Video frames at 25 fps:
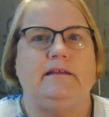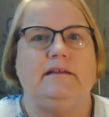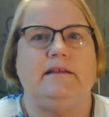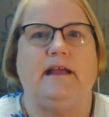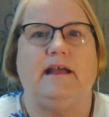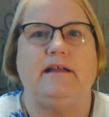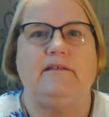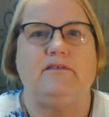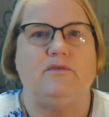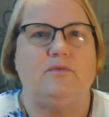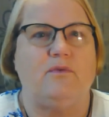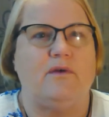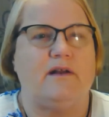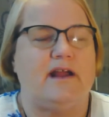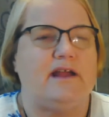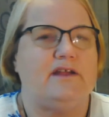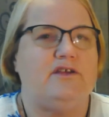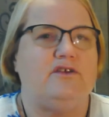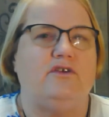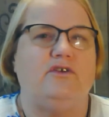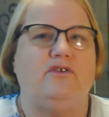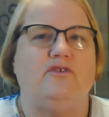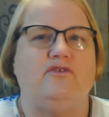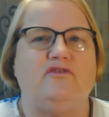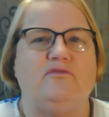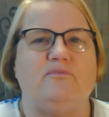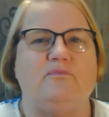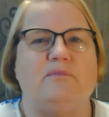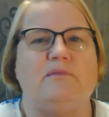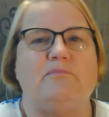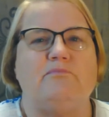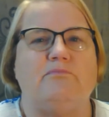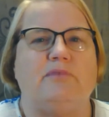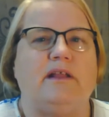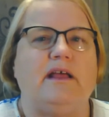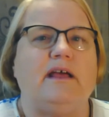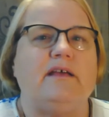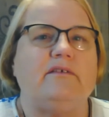that's what I used.
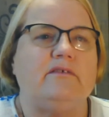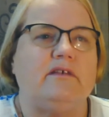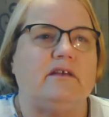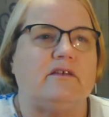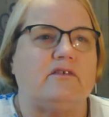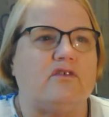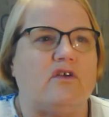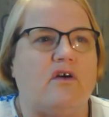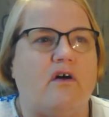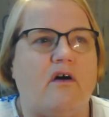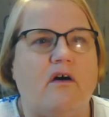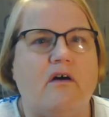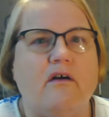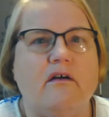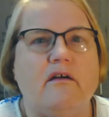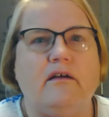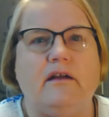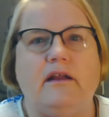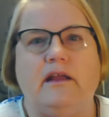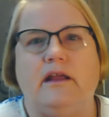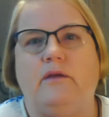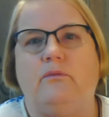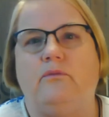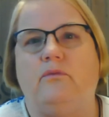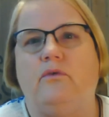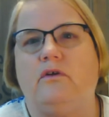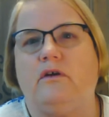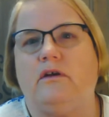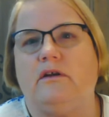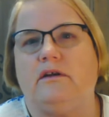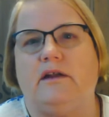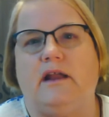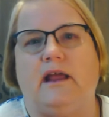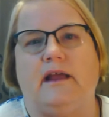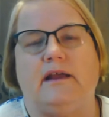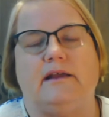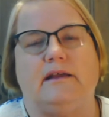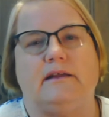But bless his heart, he
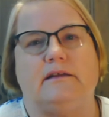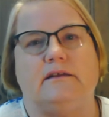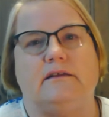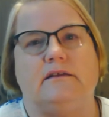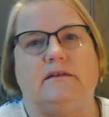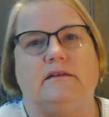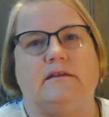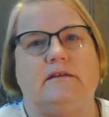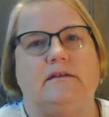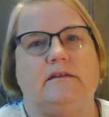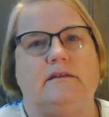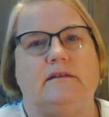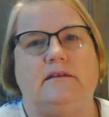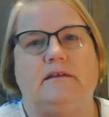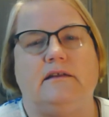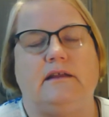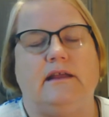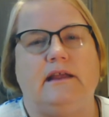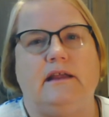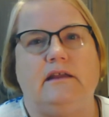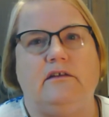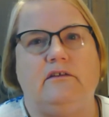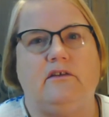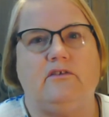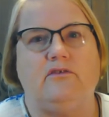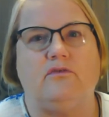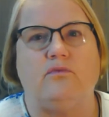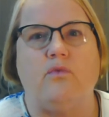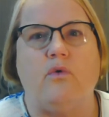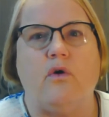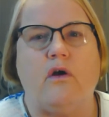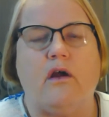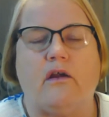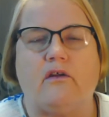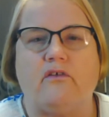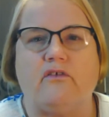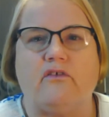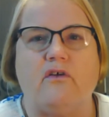just
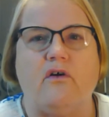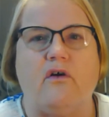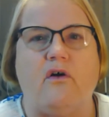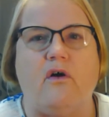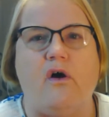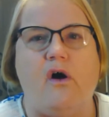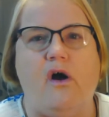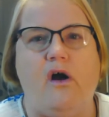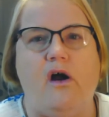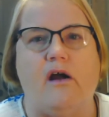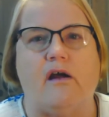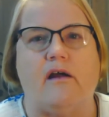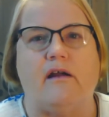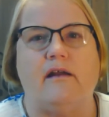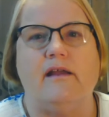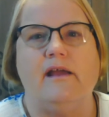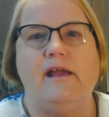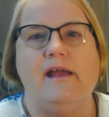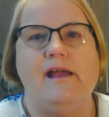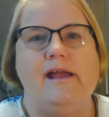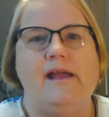worked so hard.